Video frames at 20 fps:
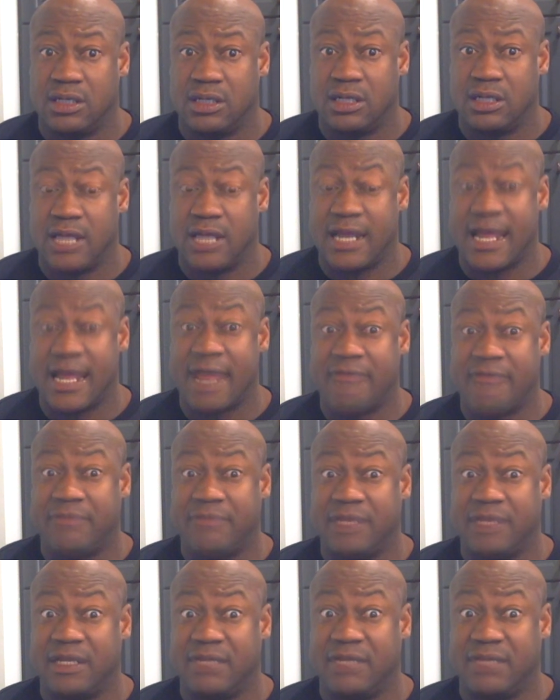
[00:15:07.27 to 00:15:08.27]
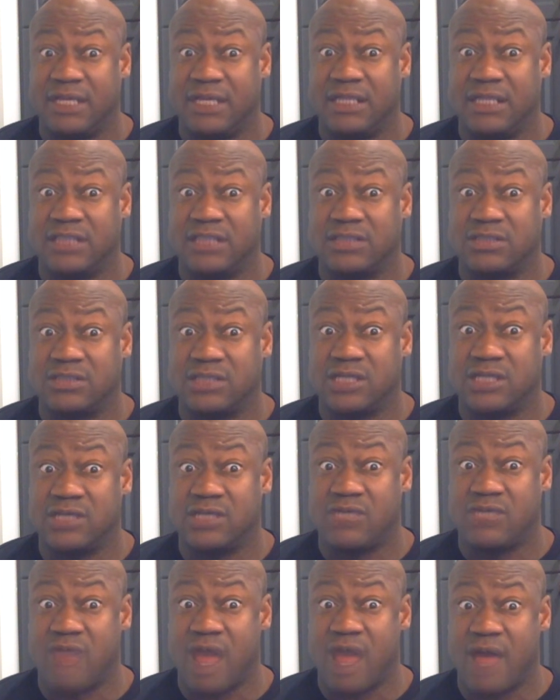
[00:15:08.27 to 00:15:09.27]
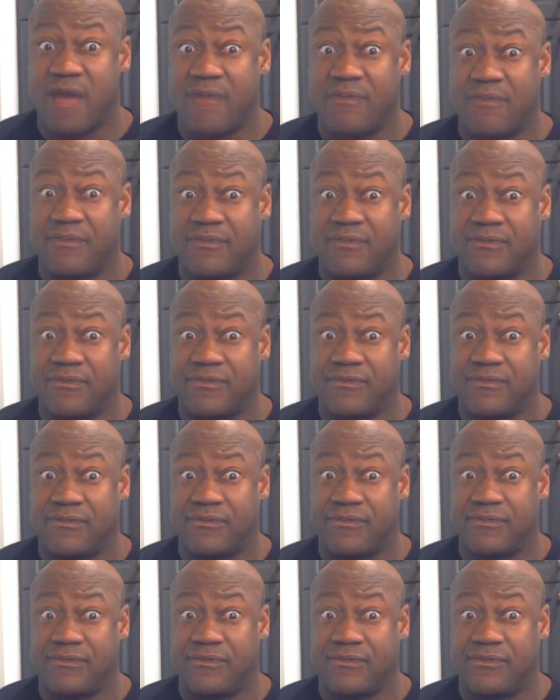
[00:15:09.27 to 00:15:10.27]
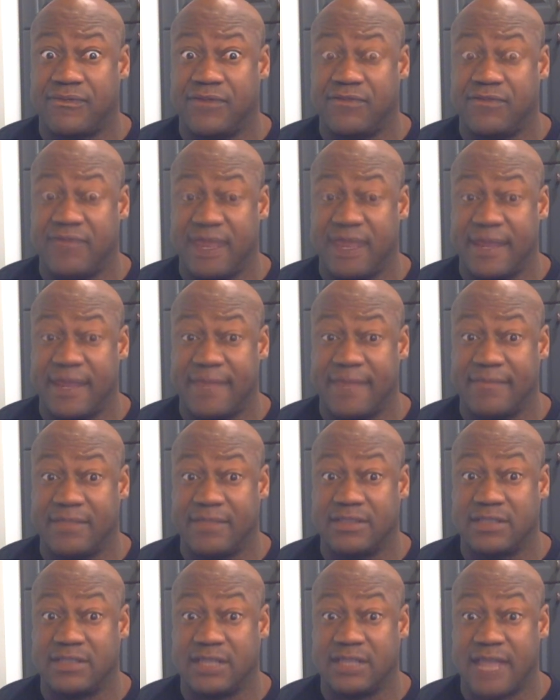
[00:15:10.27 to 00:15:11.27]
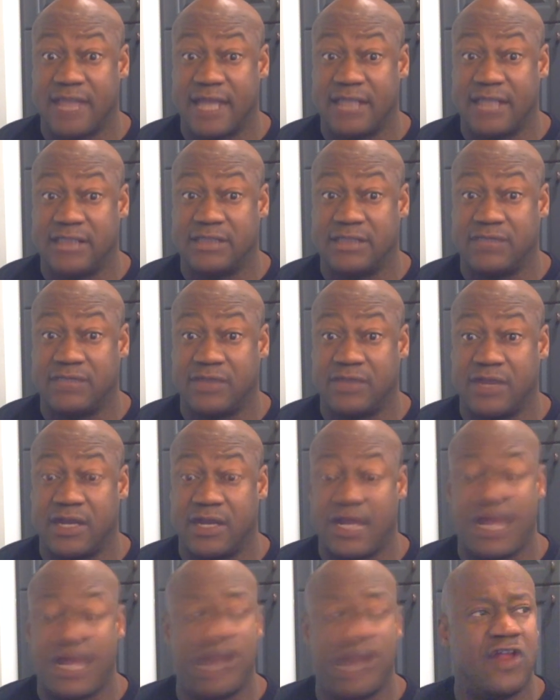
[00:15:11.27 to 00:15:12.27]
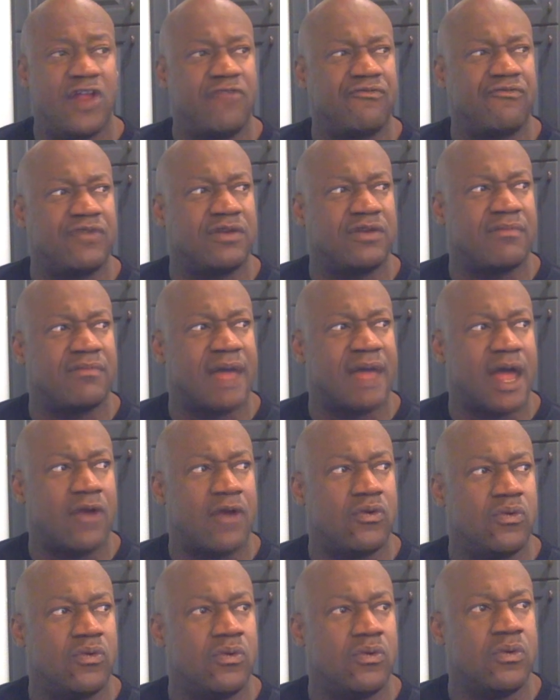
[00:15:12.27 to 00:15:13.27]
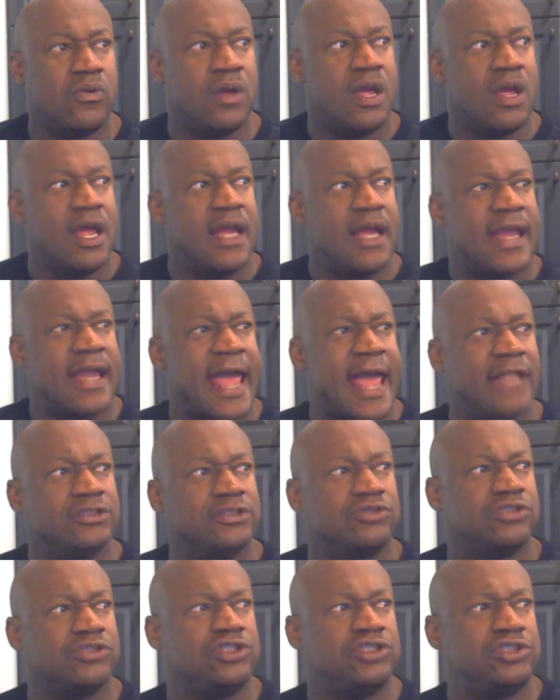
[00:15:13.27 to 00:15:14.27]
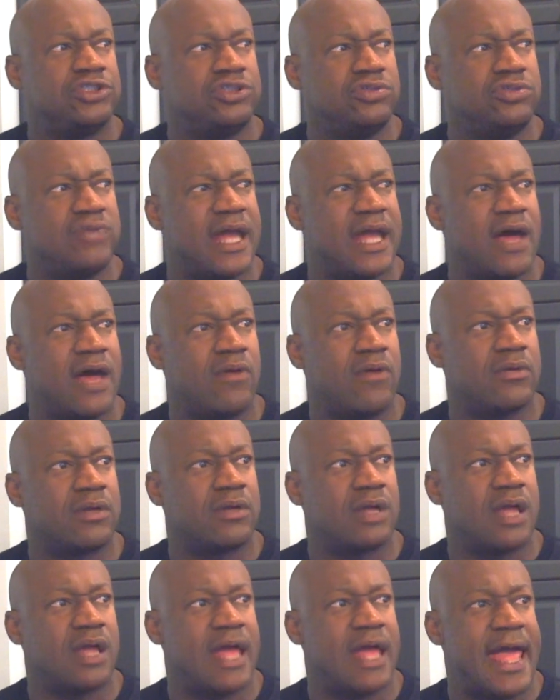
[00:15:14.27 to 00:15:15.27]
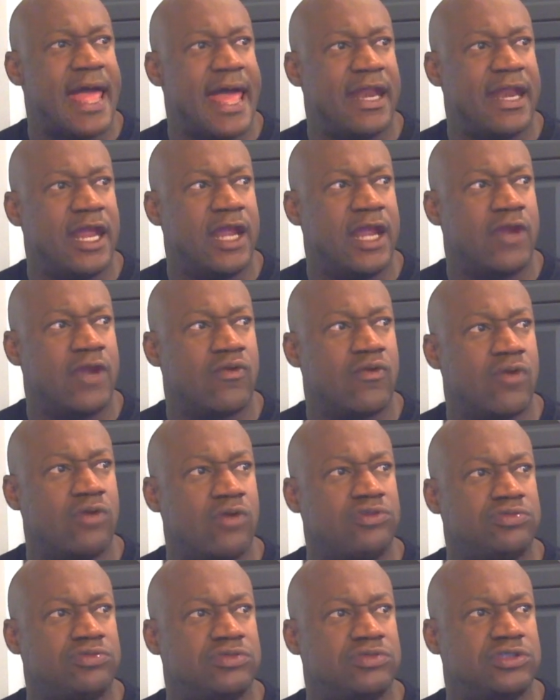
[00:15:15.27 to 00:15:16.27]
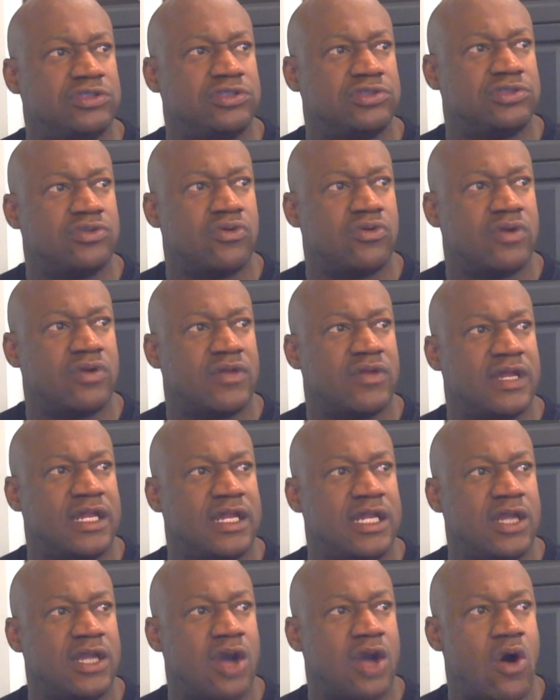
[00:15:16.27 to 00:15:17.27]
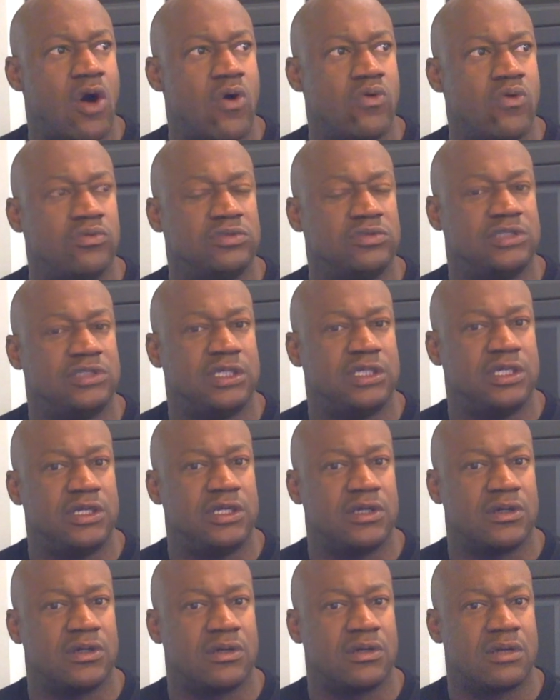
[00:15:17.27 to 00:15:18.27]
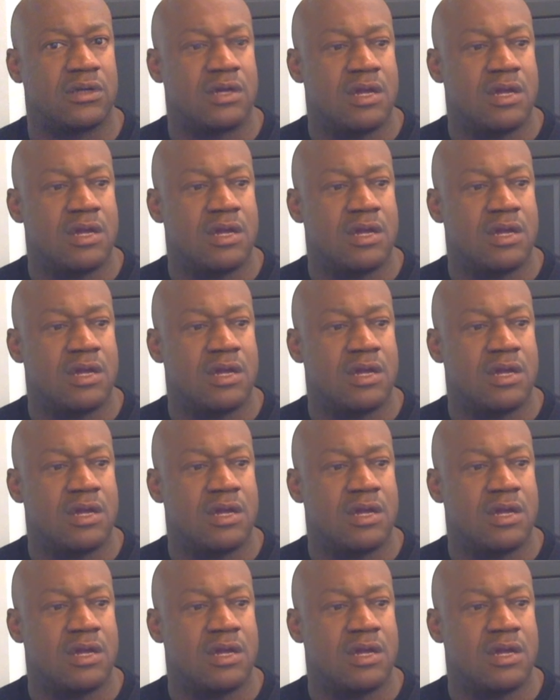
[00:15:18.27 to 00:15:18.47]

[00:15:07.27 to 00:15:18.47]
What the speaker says: That guy was bigger than me, and this little kid robbed this man. This Atlanta is a very... And I had another friend of mine who got into a shootout at a grocery store that he owns here.